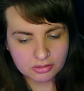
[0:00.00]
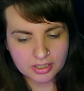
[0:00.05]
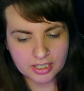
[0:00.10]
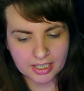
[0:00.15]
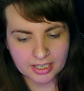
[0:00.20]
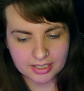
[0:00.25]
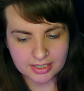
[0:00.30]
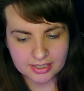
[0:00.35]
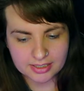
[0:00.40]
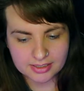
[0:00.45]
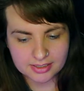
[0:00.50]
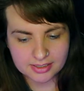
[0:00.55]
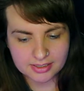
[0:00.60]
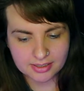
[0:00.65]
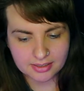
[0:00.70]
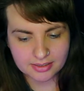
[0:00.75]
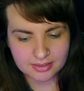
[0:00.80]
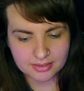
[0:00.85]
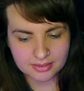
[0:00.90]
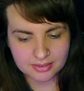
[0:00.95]
killers
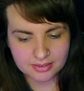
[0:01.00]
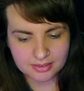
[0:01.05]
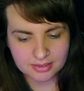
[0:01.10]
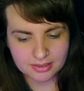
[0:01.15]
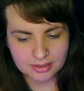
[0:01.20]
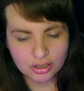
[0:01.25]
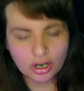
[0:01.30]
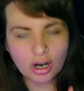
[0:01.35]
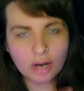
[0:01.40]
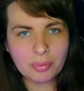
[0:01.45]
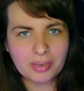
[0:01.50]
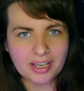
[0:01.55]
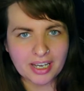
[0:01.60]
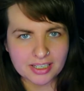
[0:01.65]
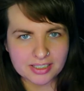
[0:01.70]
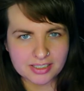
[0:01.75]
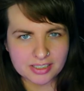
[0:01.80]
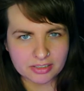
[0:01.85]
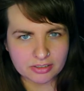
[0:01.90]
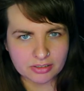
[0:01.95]

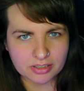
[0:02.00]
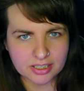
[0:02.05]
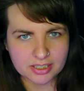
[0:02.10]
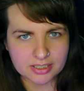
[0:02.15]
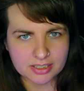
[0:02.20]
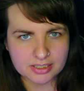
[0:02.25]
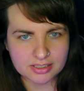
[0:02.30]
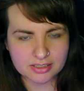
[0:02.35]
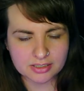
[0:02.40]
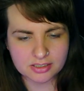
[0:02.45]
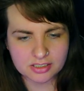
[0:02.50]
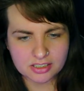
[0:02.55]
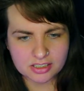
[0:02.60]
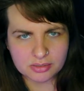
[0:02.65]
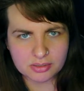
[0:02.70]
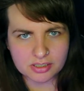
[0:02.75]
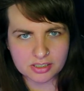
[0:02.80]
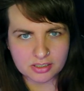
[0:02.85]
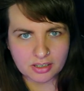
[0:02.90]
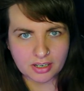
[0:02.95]
copycat serial killers,
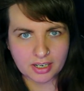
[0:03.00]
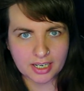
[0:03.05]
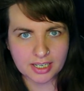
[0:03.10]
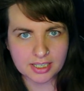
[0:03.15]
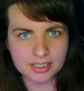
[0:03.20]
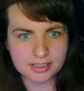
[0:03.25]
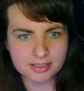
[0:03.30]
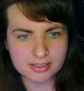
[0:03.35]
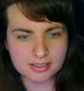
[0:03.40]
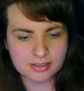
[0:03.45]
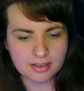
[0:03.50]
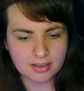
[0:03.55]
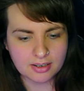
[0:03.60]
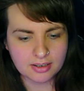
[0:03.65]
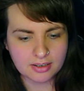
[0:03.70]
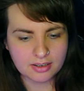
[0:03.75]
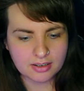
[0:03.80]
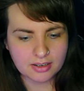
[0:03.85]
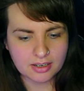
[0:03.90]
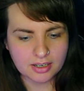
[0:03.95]
suicides,
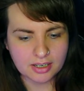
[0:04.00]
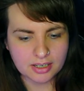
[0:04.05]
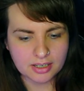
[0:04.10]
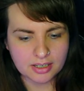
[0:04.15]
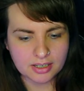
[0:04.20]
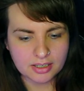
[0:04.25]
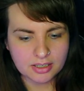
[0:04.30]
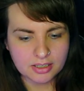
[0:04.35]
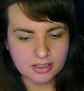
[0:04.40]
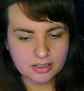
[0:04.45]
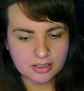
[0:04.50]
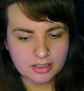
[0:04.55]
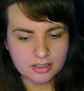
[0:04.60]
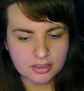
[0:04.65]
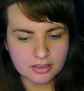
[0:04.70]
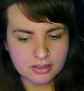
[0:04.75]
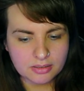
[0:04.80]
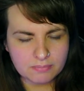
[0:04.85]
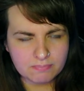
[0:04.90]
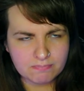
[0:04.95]
uh,
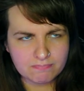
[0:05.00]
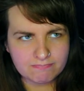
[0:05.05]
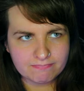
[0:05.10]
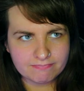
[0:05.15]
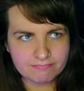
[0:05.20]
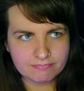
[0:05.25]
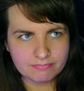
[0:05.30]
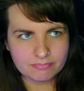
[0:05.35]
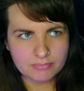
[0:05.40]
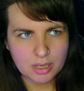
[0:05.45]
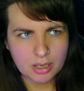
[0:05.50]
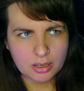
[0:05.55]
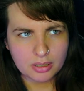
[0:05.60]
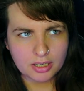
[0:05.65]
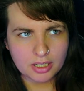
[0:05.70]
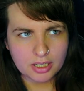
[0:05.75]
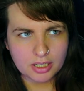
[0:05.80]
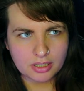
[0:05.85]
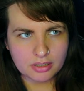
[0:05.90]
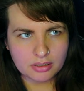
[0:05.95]
mm,
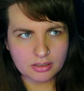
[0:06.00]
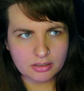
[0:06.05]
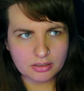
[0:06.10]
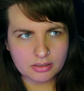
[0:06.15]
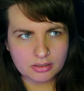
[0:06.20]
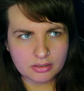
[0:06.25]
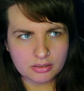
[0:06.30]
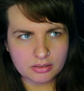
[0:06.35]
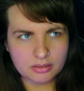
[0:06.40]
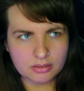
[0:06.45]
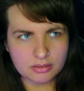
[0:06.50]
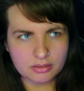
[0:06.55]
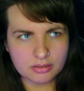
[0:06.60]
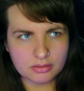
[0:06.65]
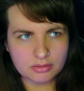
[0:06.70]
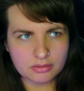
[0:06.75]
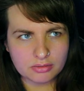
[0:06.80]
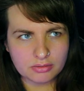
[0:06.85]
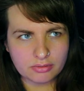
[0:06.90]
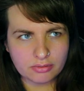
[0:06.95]
uh,
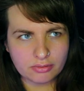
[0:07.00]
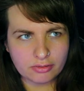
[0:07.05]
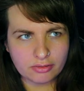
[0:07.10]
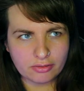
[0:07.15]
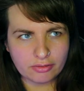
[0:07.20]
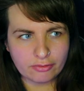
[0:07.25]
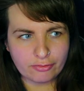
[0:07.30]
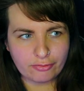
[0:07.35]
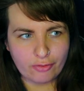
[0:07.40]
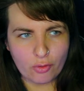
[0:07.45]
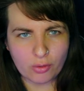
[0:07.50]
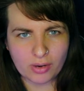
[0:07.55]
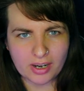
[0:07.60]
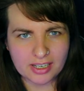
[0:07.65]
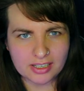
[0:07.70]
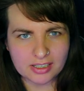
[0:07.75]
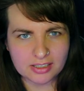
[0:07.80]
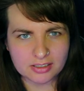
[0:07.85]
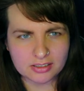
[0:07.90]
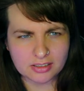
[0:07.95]

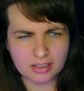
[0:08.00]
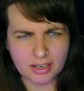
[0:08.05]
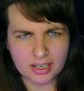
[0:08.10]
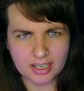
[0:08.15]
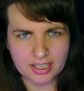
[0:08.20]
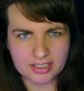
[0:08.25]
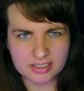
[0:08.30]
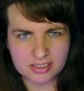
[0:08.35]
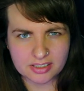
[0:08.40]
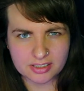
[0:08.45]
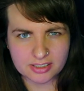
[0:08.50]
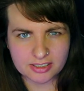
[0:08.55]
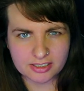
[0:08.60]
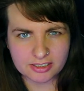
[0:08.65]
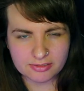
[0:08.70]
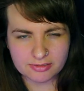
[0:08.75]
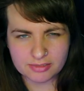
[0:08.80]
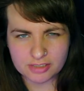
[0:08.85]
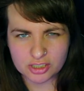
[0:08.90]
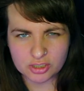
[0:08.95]
falling sides
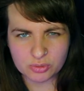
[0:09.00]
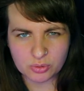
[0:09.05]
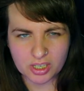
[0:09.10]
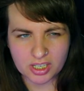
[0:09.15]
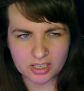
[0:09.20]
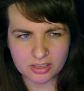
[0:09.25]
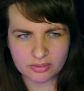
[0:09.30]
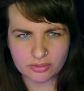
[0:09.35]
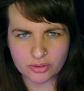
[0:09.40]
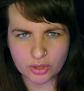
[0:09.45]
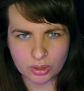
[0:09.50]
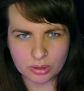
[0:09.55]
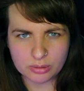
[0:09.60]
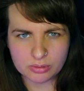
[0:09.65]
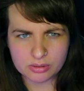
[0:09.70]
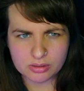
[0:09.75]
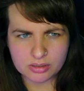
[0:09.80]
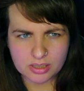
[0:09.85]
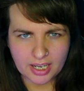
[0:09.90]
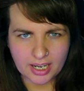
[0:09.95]
as well,
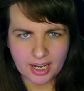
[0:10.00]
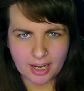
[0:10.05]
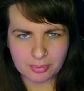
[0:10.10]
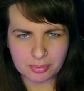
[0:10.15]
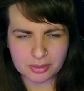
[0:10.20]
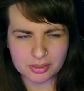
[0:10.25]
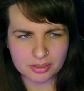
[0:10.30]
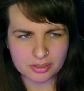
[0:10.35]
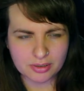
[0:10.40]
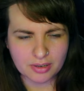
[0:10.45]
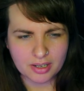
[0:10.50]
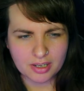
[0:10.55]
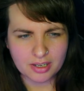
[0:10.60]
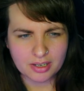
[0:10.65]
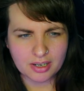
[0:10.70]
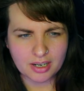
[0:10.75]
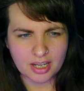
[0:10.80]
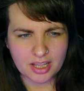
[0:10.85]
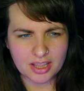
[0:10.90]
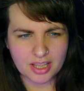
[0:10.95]
those that happened.
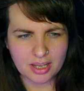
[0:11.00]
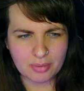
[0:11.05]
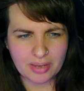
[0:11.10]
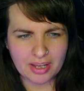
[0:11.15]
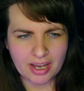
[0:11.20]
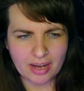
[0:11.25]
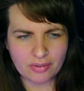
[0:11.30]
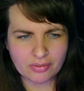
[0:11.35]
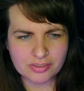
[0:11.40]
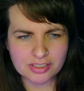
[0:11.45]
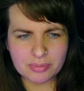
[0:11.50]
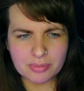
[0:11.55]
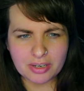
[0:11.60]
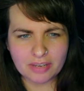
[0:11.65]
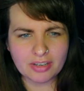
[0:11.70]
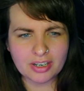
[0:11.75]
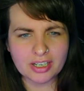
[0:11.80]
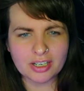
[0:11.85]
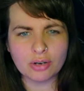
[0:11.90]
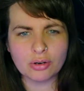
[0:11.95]
And then we have some
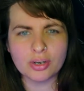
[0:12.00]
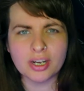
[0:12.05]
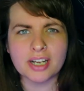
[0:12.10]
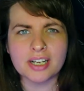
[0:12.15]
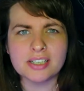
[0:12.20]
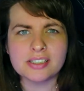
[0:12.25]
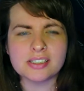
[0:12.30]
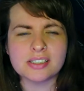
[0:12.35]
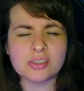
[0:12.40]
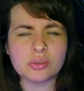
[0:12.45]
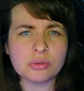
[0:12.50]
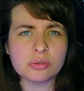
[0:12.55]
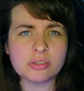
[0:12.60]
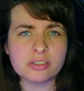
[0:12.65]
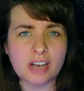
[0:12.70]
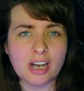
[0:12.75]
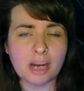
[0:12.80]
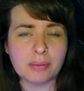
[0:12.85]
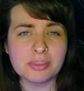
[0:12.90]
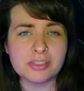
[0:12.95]
eerie cold cases that
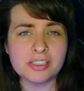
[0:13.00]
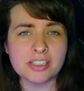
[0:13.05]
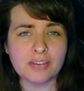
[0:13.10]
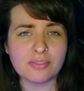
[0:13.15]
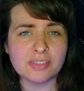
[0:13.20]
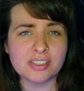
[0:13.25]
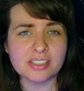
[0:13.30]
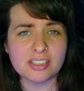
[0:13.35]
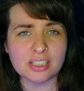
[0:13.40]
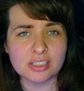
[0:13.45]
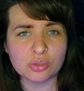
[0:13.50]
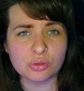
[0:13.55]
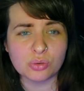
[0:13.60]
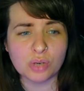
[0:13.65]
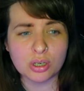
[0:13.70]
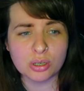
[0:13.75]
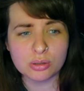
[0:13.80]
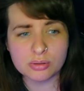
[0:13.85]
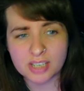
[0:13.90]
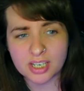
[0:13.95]
also happened at the Cecil
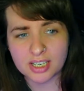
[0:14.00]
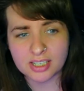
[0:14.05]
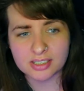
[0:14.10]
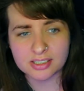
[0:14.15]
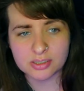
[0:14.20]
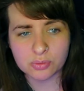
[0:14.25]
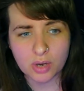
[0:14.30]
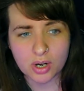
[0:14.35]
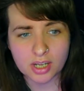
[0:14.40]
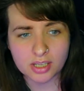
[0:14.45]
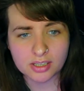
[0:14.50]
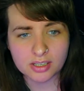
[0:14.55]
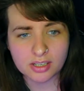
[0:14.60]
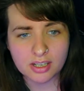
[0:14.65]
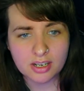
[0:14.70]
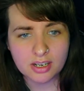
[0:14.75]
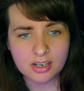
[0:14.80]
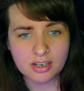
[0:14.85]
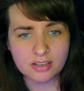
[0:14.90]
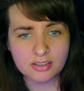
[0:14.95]
Hotel as well.
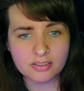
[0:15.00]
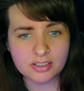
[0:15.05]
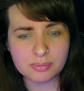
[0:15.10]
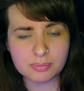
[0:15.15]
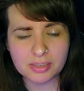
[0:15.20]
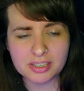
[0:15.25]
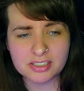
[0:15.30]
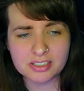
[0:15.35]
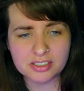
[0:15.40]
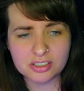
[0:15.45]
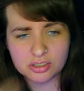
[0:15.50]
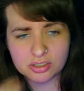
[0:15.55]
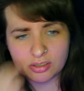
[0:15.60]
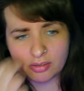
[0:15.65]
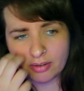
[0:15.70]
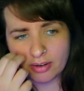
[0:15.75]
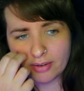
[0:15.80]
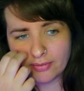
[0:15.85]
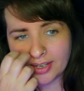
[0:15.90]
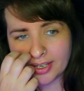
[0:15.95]
This place is just
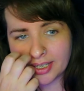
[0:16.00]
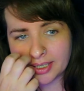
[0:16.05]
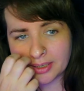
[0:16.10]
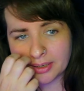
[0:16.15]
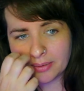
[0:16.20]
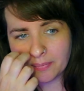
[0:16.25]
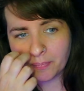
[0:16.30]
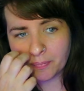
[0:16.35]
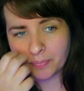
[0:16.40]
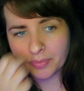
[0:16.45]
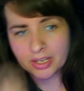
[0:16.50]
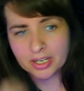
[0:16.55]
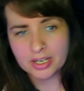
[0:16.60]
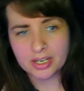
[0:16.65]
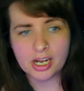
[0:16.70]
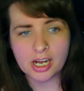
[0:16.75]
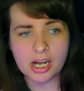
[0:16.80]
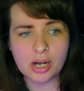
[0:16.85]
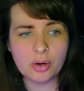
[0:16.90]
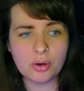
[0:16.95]
horrific.
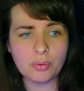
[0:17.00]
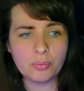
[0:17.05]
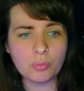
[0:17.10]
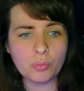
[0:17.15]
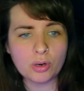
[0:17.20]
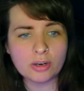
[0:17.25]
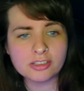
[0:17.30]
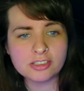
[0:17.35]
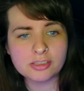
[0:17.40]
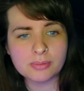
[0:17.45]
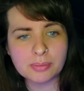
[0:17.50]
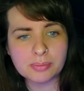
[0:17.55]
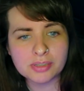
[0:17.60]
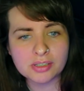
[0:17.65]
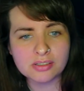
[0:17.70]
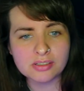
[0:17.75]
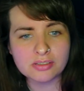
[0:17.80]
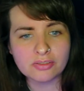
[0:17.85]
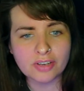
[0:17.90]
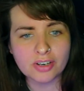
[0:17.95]
Um, while some
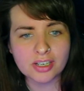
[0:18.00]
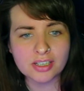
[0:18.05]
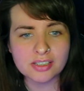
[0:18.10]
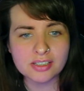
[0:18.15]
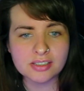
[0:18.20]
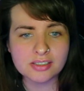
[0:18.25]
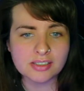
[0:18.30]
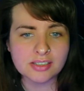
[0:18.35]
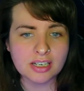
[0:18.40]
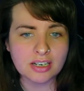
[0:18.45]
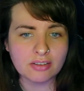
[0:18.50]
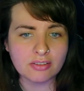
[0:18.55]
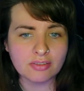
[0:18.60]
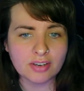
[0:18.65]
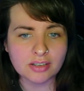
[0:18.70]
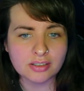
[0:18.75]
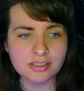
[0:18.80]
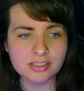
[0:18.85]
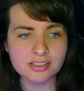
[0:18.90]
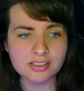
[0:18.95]
episodes of violence in and
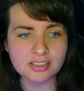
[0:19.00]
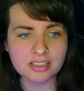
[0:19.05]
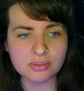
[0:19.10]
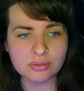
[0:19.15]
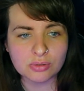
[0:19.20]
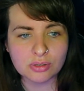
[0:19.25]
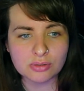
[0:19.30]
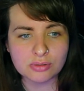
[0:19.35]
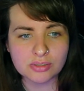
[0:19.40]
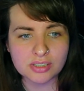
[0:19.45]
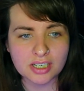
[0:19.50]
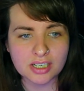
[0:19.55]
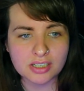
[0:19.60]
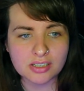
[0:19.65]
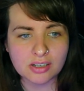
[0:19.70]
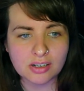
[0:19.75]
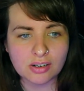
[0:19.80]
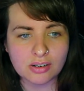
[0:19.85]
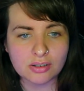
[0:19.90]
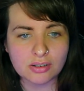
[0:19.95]
around the Cecil
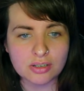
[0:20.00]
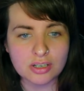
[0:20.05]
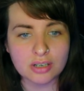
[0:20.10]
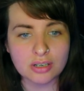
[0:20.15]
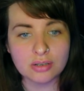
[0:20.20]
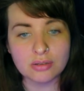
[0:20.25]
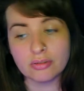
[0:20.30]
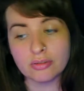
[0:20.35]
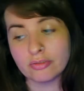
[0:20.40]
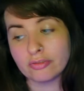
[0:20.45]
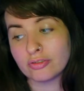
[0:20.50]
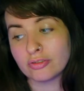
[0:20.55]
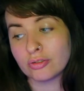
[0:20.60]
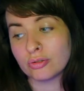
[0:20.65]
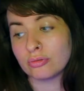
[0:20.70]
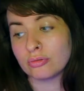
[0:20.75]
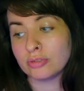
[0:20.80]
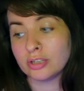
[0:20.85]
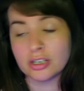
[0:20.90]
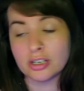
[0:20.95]
Hotel are known
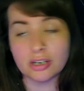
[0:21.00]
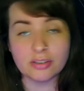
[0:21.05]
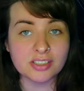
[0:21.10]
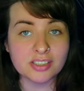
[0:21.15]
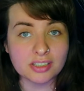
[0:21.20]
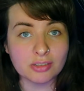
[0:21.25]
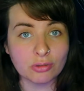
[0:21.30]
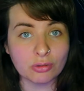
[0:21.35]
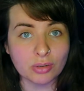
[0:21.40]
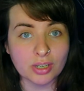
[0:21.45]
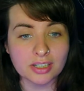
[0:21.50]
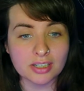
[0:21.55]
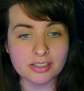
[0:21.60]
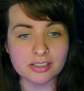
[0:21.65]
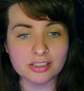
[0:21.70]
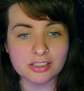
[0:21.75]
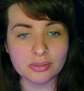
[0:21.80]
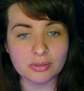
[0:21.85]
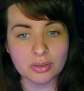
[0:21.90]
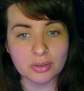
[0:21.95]
for, you know, the serial
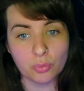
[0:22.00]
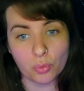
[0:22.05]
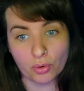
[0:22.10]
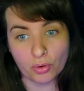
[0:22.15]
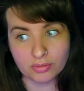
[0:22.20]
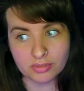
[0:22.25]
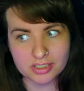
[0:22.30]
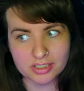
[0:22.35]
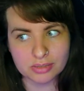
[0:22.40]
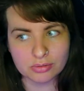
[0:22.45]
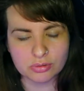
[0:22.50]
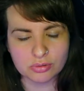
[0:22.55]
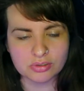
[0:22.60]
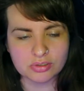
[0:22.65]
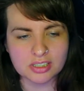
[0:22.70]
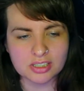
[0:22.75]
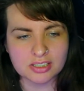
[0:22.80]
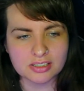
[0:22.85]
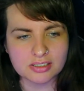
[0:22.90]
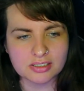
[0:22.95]
killers doing what the serial
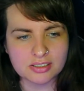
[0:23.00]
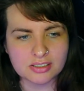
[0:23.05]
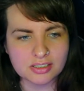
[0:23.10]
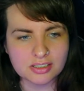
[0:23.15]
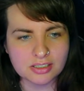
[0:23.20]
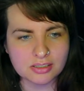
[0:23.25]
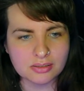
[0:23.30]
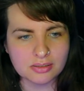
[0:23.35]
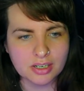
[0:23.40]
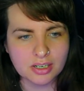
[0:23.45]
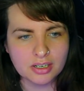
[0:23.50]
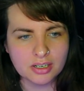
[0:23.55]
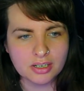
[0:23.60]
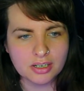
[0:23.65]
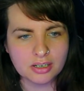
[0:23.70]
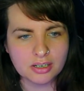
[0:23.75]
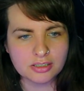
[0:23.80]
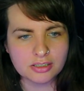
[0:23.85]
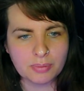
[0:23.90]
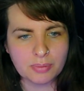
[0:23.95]
killers do,
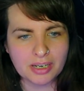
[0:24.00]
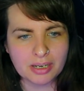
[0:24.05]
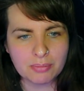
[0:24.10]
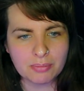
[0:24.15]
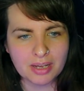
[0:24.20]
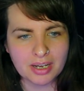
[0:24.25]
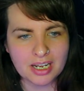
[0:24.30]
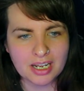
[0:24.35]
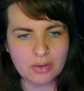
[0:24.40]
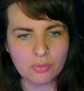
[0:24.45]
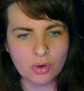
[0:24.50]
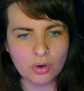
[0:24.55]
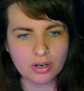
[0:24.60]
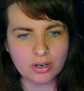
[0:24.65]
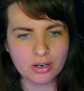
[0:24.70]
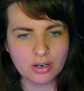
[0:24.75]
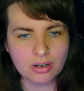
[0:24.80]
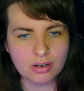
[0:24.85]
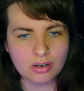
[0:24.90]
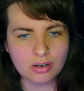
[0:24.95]
to pick a many,
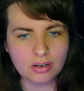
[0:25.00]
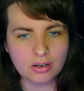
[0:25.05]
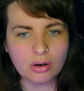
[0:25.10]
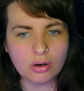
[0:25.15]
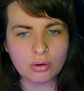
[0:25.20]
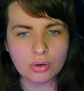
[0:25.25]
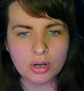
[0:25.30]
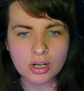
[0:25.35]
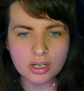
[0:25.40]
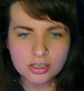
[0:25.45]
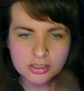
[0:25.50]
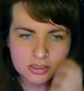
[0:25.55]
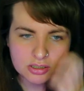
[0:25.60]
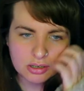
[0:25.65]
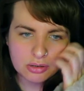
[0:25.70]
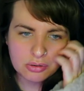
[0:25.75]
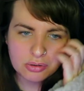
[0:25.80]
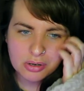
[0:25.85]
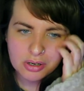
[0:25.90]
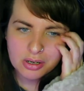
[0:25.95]
one, oh, so